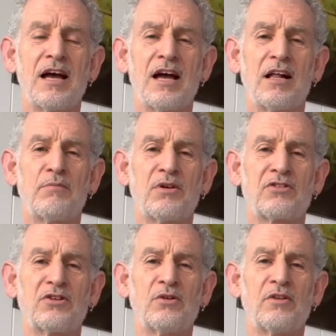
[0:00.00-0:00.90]
help you
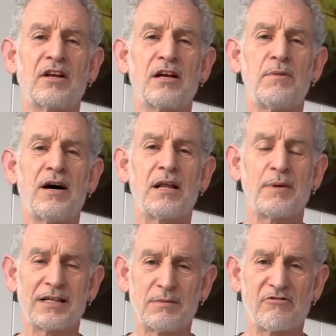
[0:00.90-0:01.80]
through the
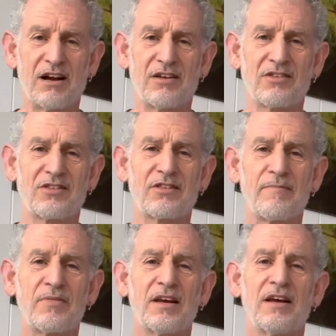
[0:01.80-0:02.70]
Kaparlibati breath.
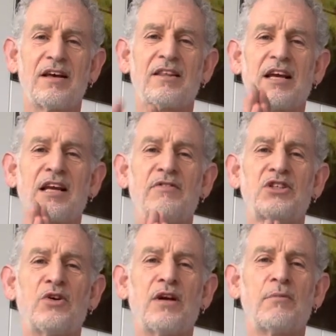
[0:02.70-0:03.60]
Thank you for
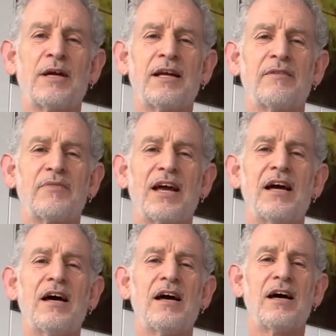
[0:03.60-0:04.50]
joining me.
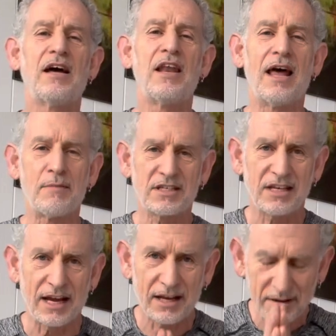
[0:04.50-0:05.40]

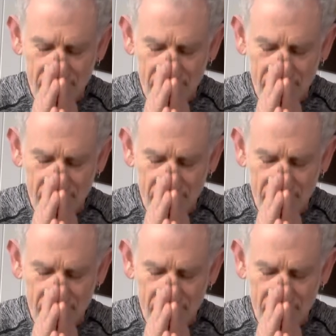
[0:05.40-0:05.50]
Namaste.